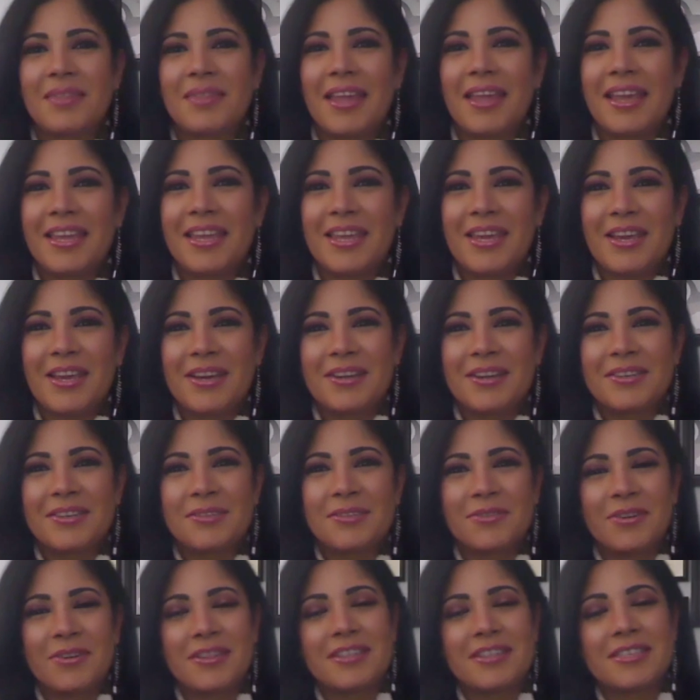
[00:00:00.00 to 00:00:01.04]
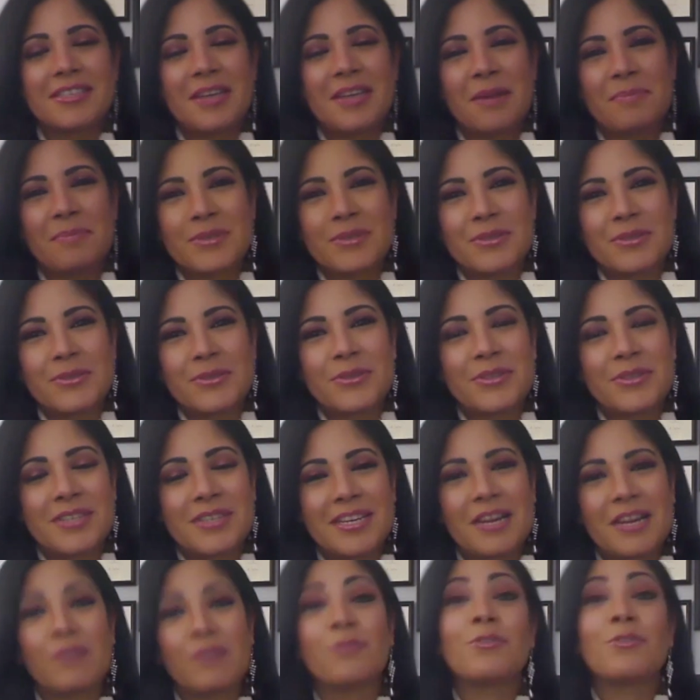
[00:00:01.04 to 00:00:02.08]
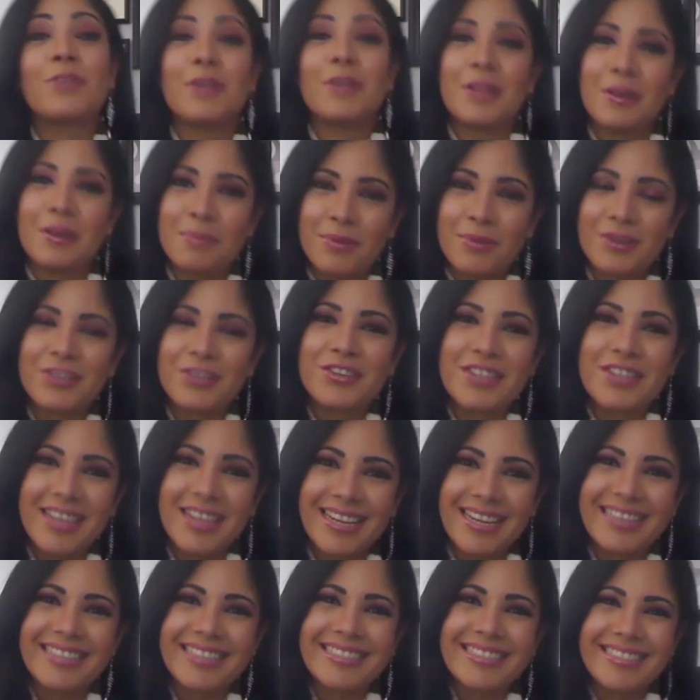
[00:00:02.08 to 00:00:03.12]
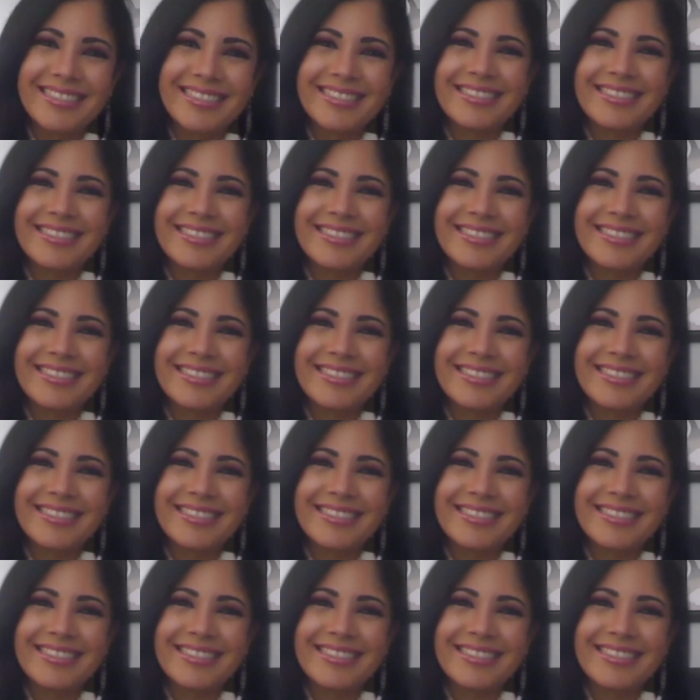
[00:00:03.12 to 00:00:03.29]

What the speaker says: Thank you for this opportunity. I really appreciate it.